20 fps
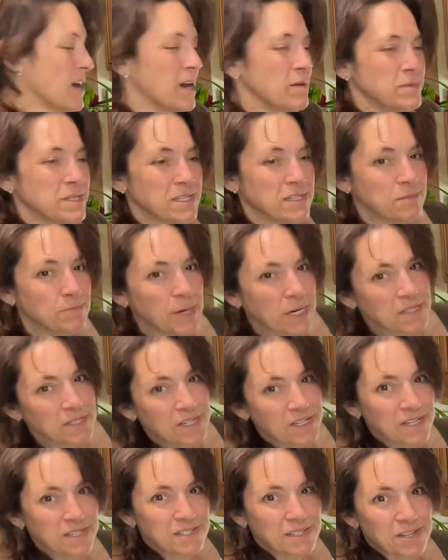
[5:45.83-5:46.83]
I'm
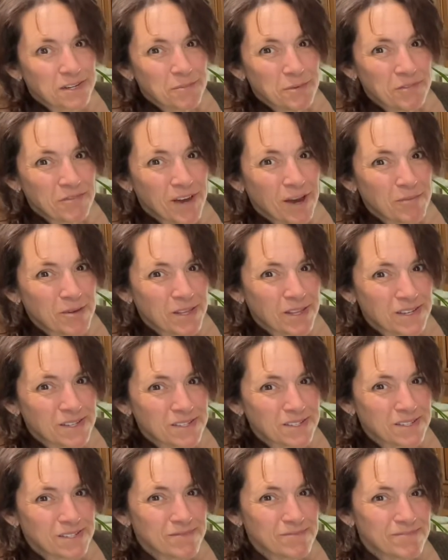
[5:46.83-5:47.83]
suspecting it's going to be fabulous.
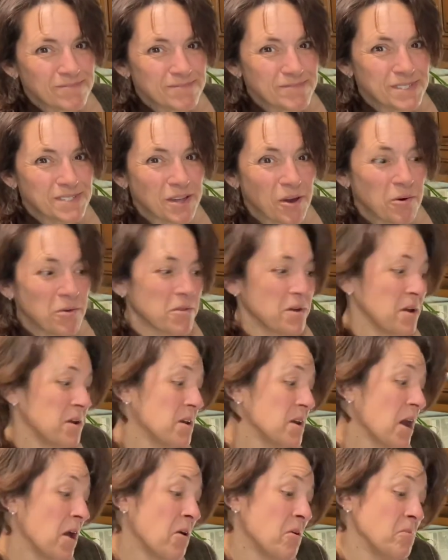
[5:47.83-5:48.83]
So there you
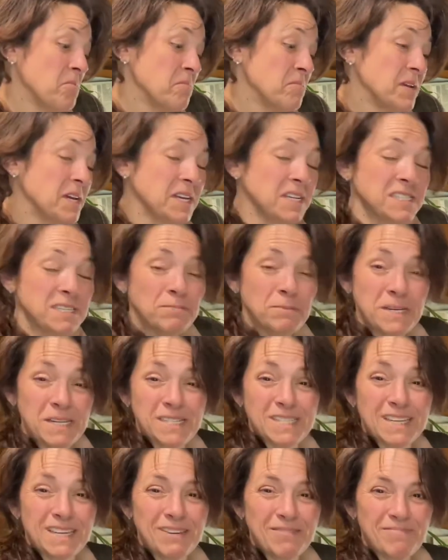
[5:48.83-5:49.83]
go. Easy
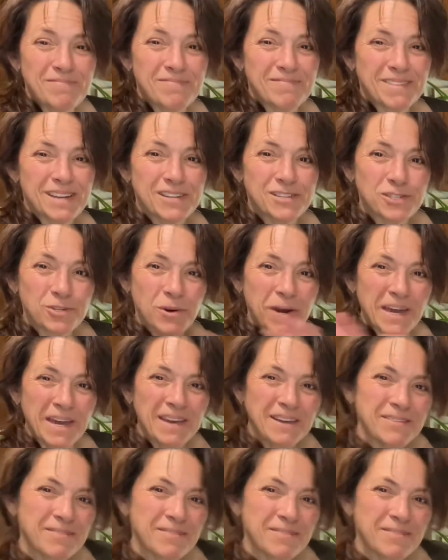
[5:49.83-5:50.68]
peasy. Enjoy.